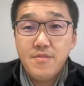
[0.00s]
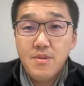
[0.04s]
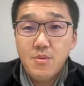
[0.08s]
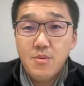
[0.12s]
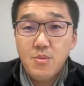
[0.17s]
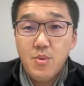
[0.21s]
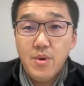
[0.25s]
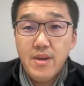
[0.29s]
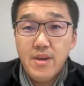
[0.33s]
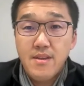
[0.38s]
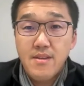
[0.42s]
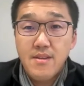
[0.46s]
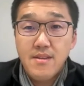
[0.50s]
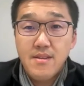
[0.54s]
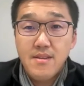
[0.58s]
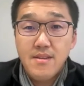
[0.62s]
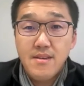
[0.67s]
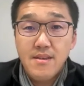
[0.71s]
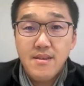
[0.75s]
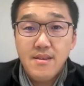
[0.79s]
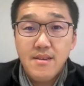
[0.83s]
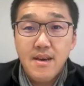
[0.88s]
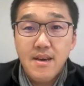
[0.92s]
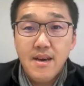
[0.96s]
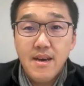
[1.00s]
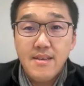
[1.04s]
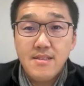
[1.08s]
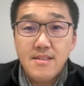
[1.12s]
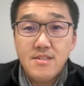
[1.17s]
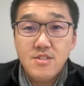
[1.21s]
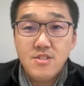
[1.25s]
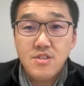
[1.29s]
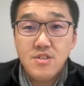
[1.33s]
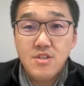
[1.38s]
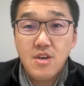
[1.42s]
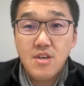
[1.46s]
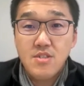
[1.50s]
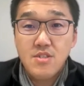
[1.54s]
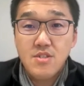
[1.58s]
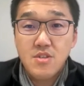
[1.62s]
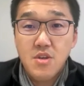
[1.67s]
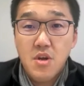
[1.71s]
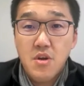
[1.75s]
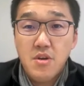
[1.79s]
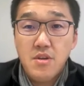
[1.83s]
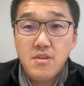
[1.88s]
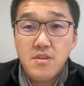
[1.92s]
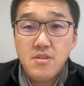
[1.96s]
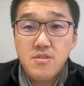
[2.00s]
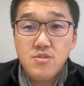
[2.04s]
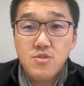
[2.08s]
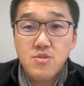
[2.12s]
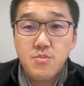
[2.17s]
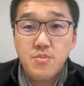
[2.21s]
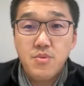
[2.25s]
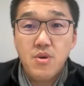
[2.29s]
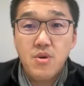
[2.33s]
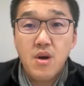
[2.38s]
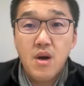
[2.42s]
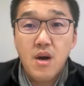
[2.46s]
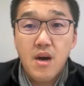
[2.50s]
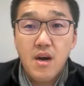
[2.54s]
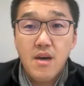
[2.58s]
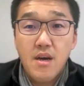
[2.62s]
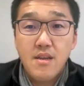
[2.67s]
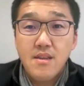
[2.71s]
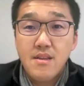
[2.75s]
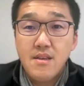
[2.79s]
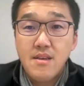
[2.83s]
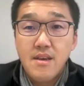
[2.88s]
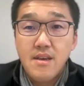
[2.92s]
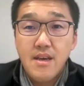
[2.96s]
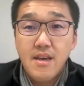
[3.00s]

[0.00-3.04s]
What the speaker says: then when AI just got started super hot.